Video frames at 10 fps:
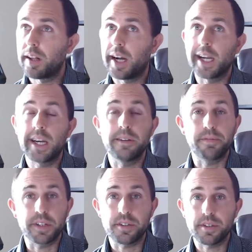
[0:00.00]
I got to
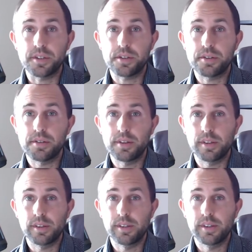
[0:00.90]
fix this,
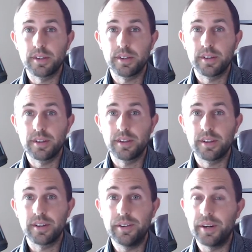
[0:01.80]

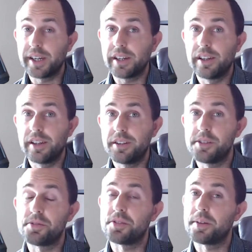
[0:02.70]
right?
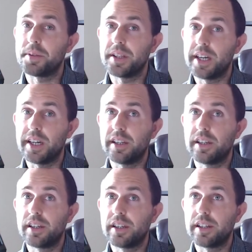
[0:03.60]
This is something
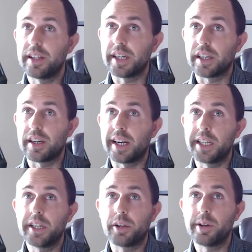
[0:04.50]
that, like, I
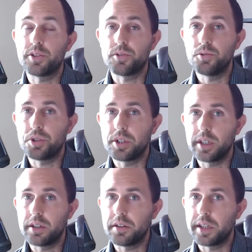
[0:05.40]
need to create a solution
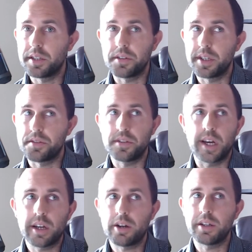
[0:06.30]
here. It's
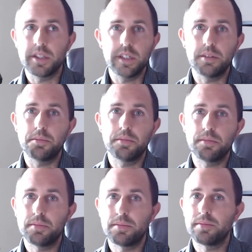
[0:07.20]
not on them.
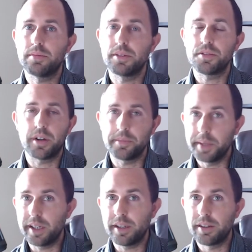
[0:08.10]
It's on
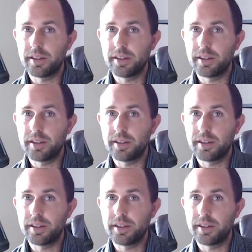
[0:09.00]
me,